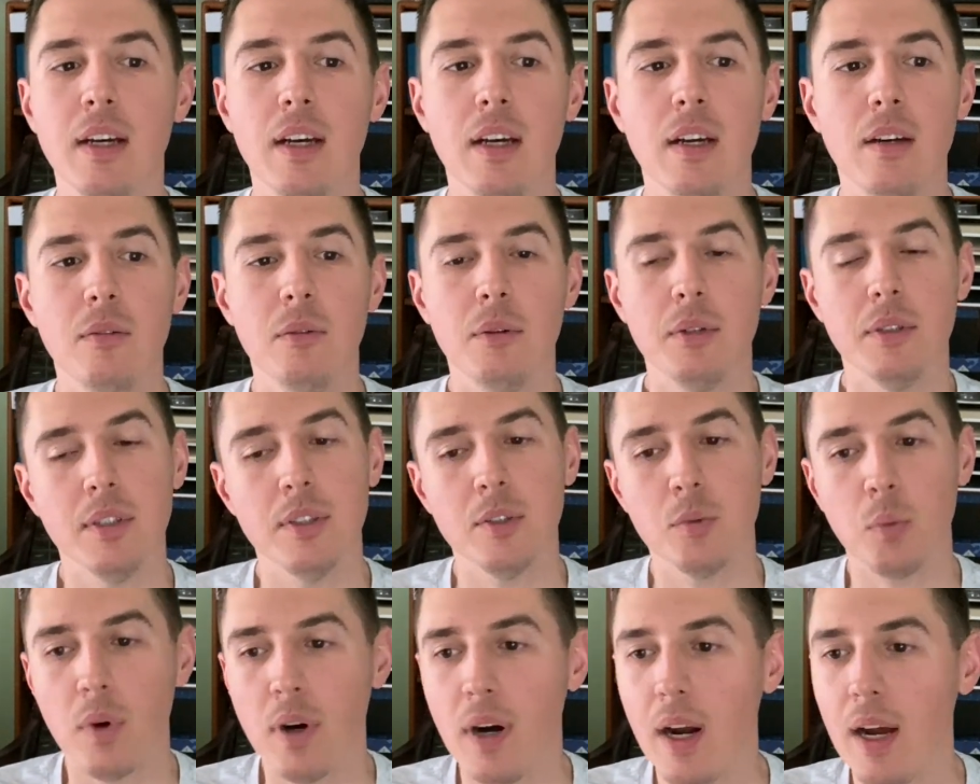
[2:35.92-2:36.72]
which
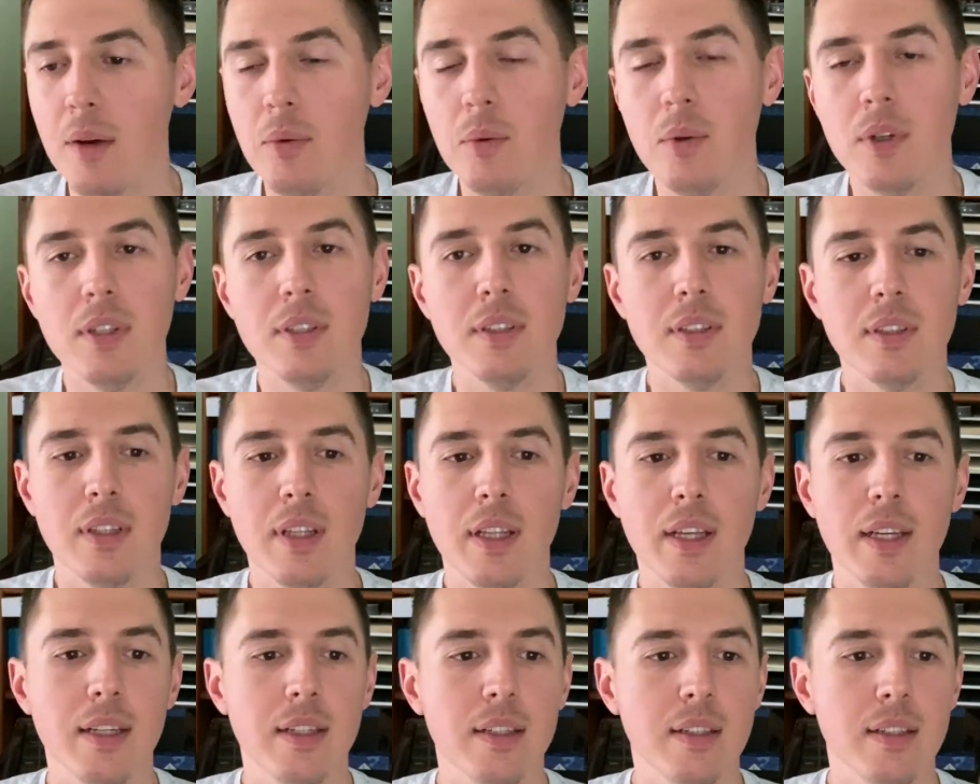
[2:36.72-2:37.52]
is where I was,
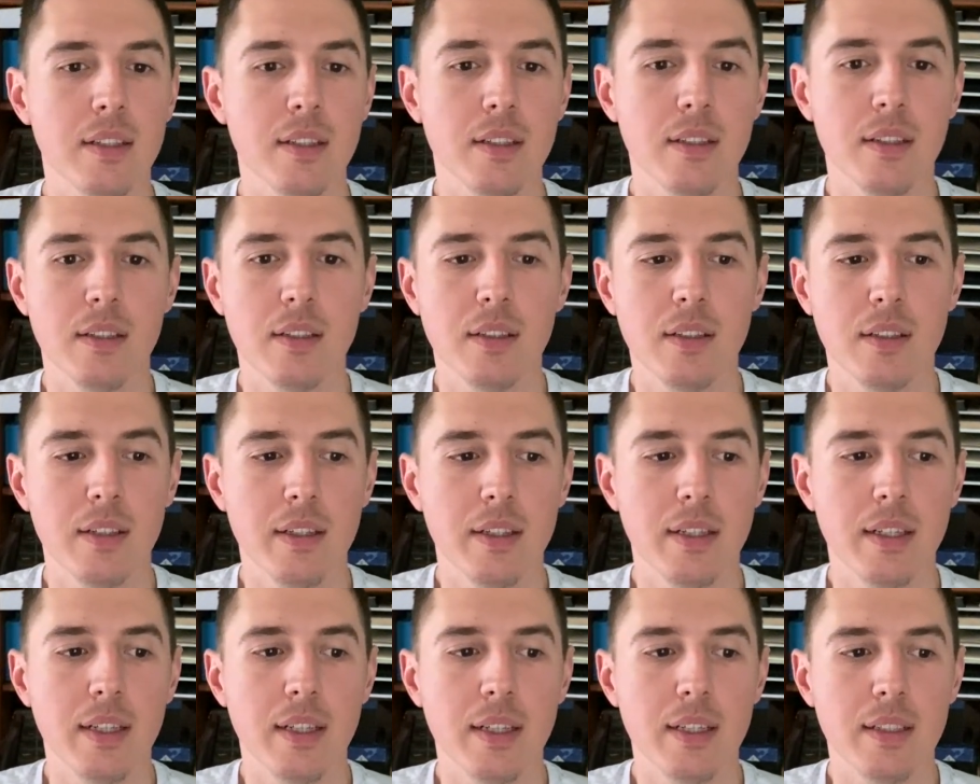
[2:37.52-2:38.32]
then
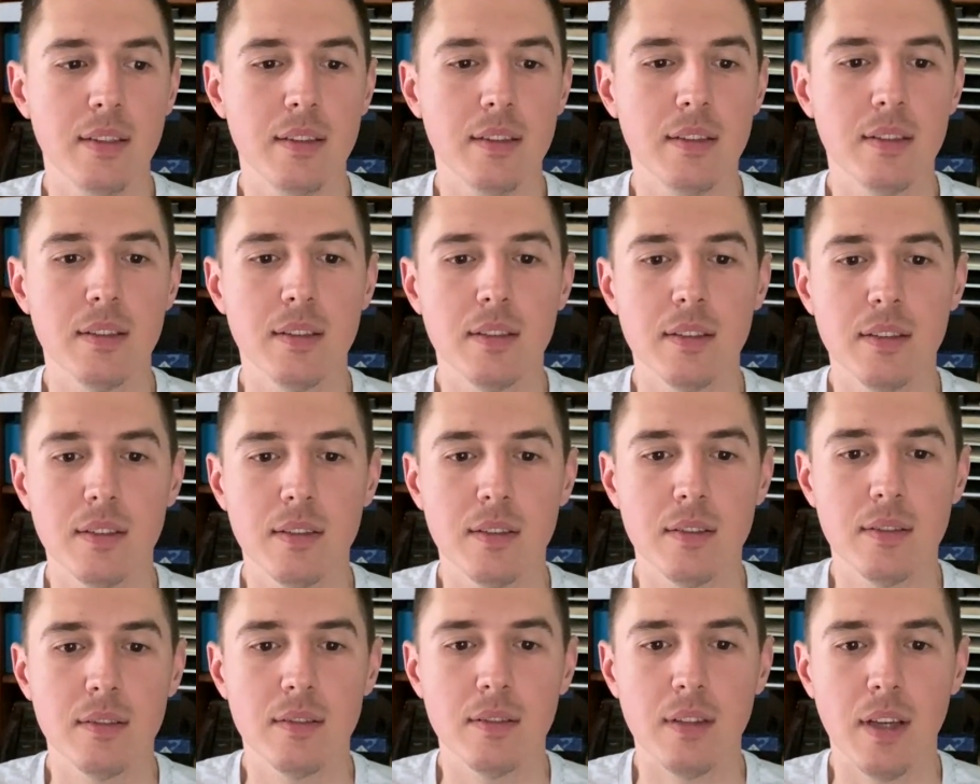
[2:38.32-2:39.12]

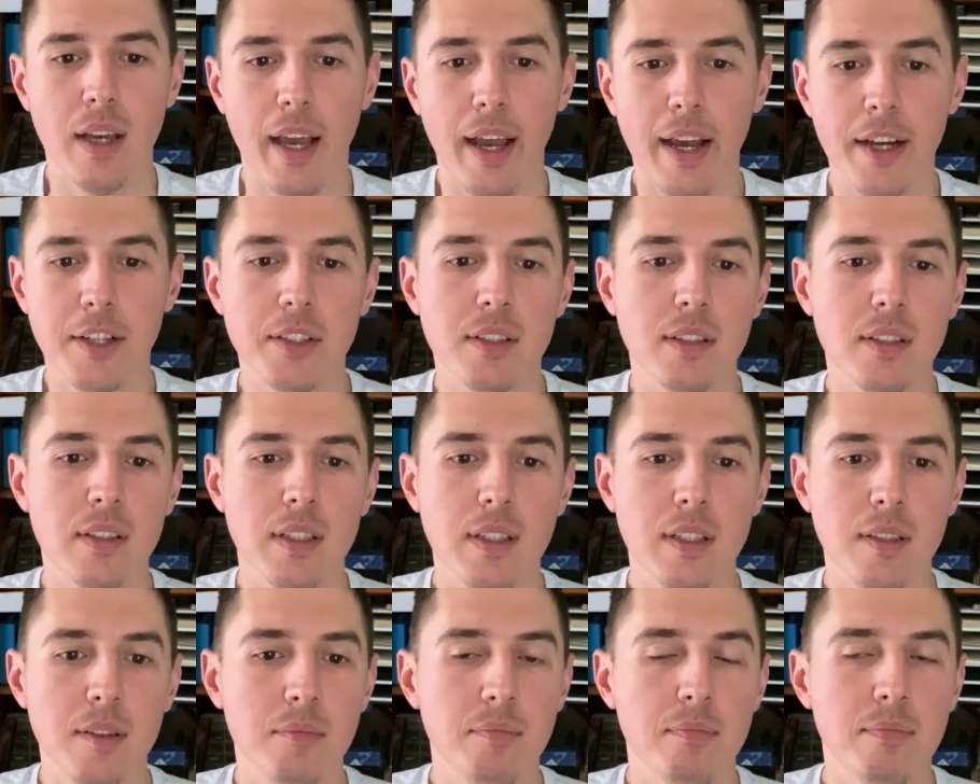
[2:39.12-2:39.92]
it's
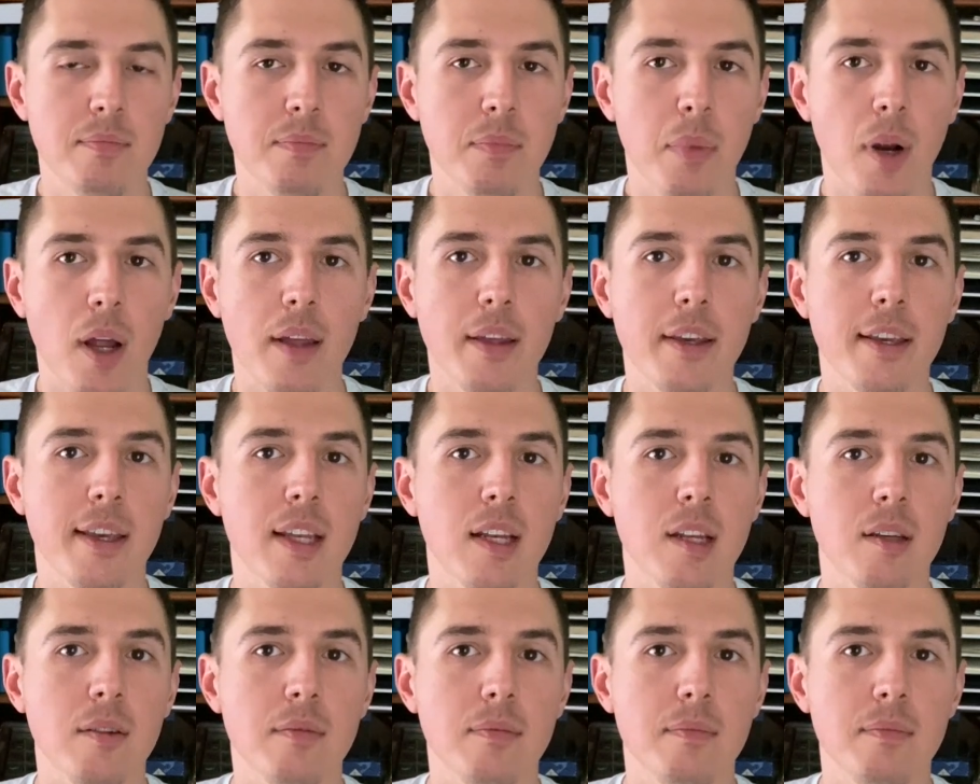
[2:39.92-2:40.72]
actually probably
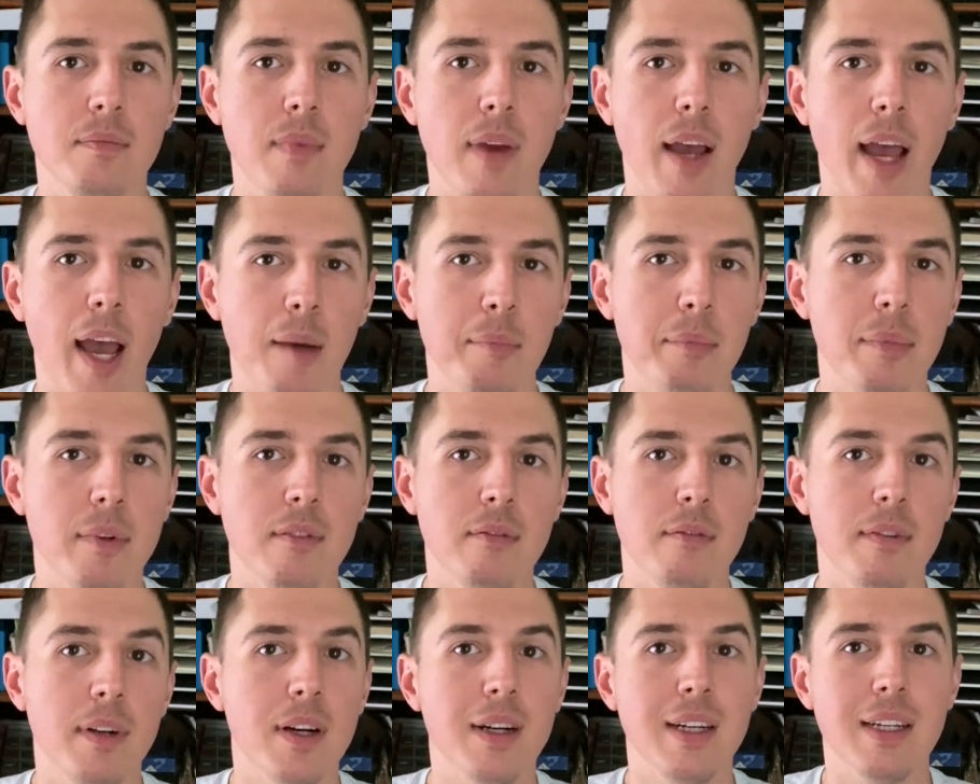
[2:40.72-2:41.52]
going to
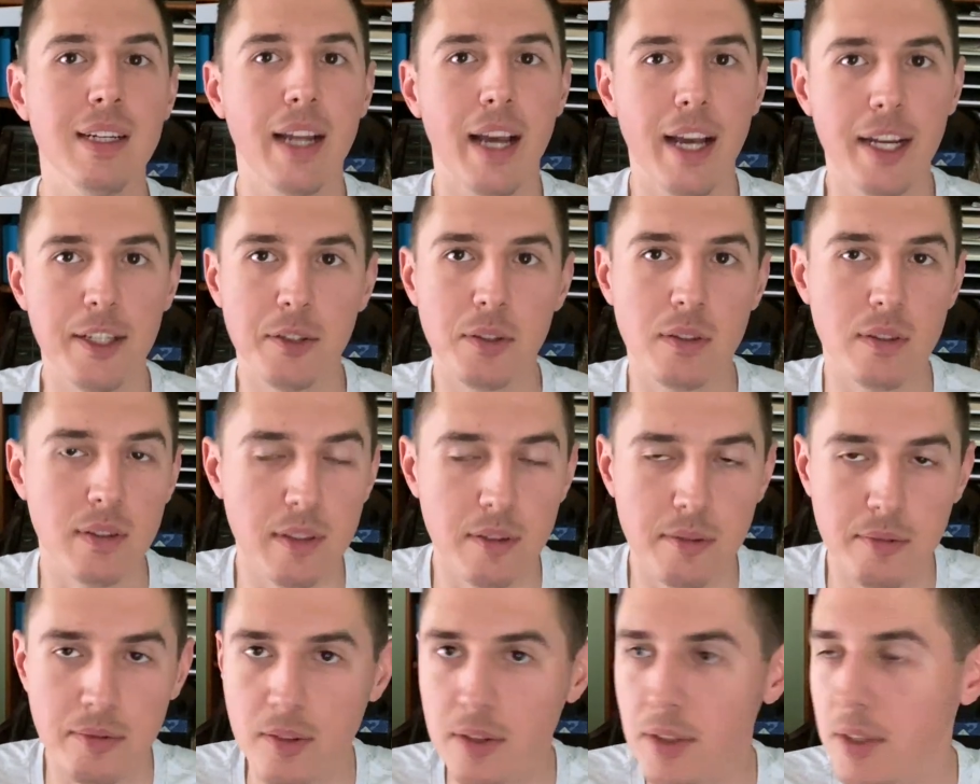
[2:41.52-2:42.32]
happen very
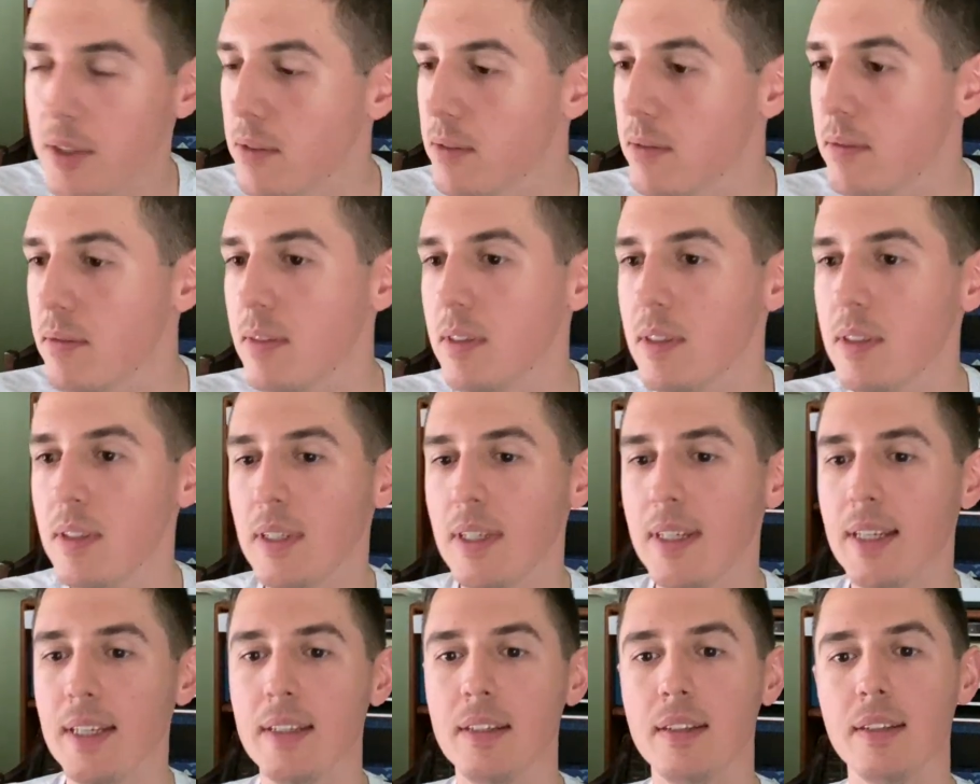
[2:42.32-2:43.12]
naturally for you.
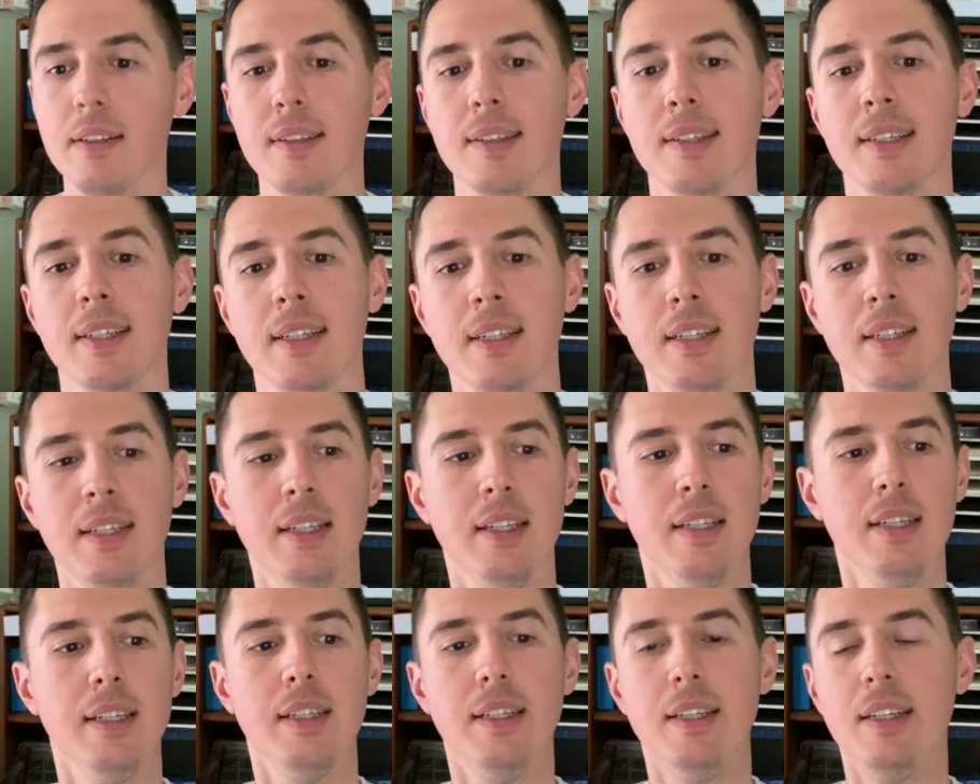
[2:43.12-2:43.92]
And
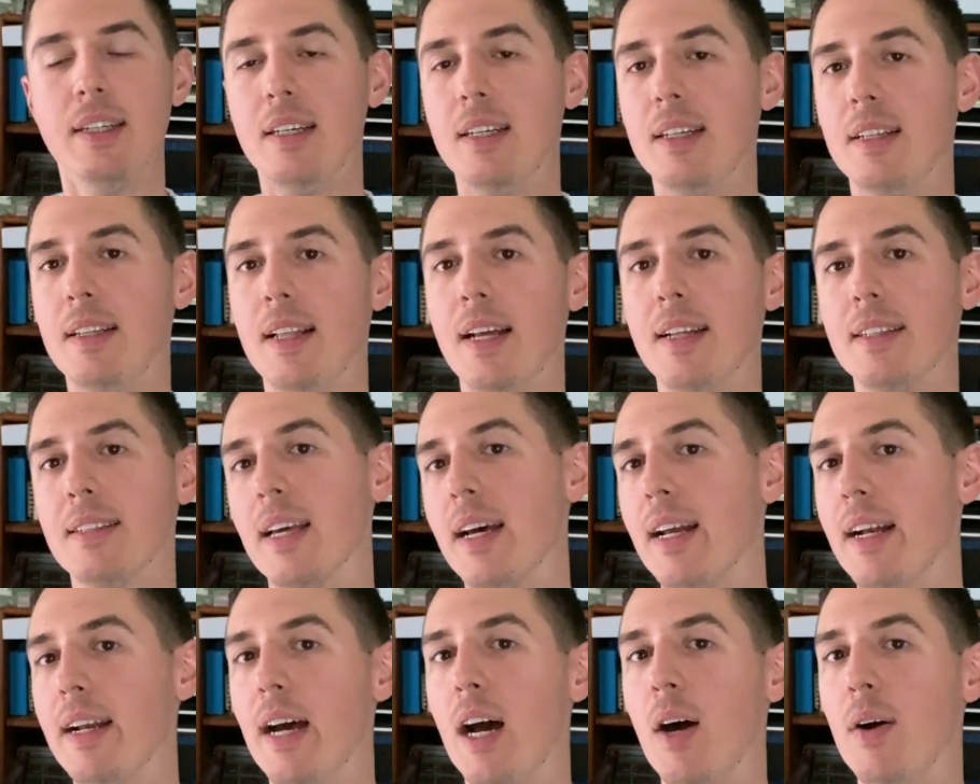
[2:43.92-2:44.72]
that's
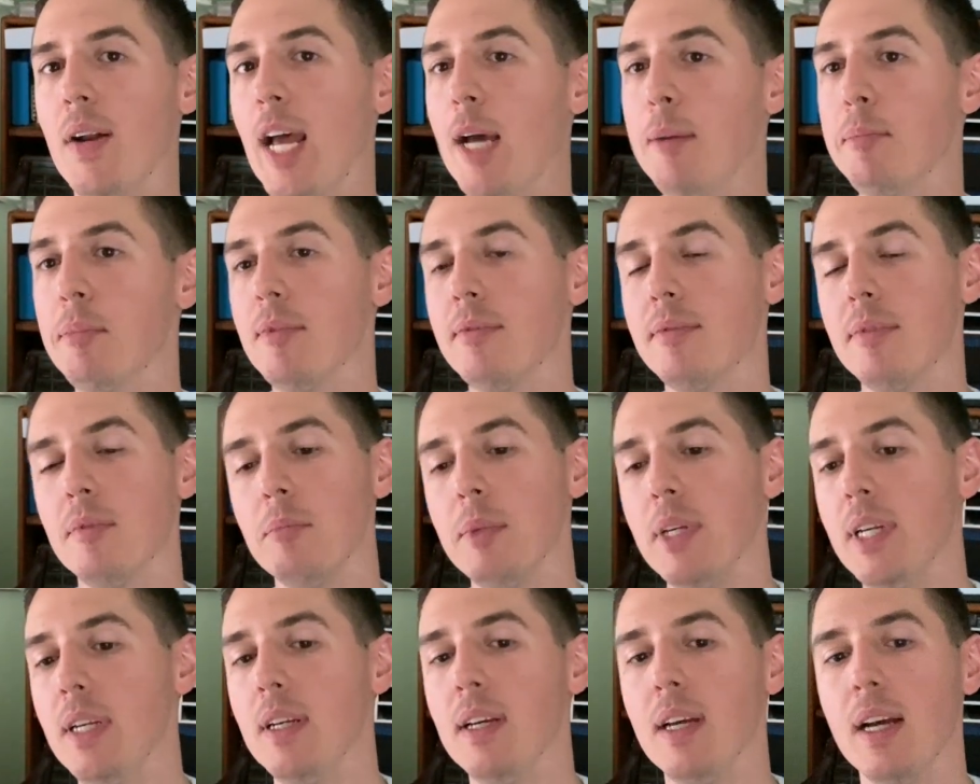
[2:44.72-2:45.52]
kind of how it happened for
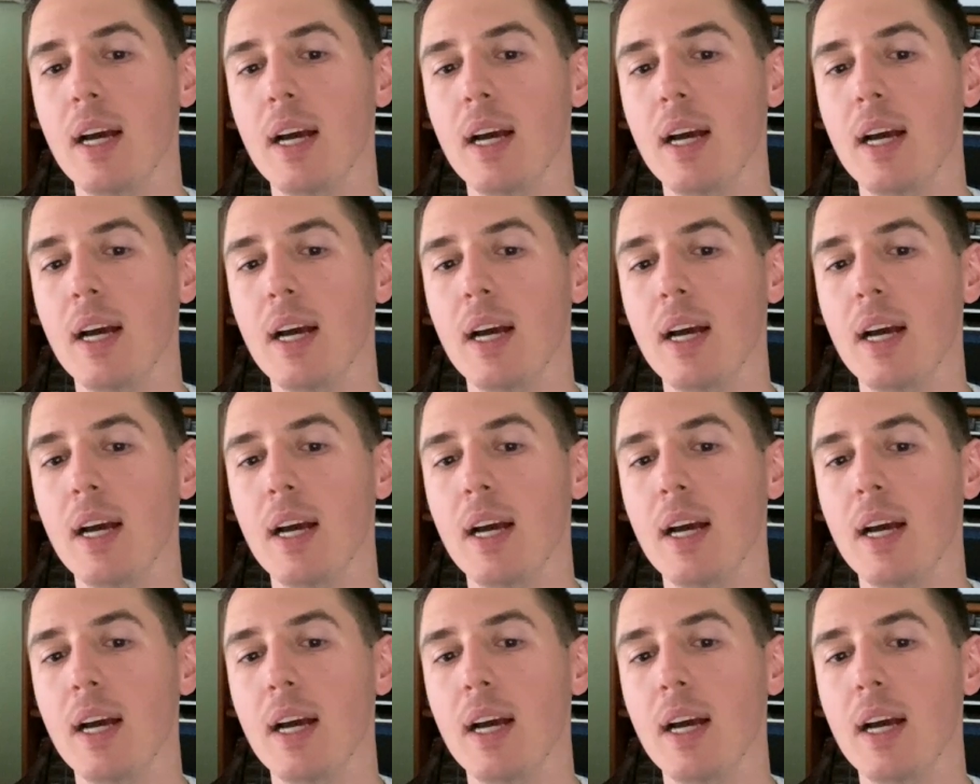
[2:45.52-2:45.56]
me.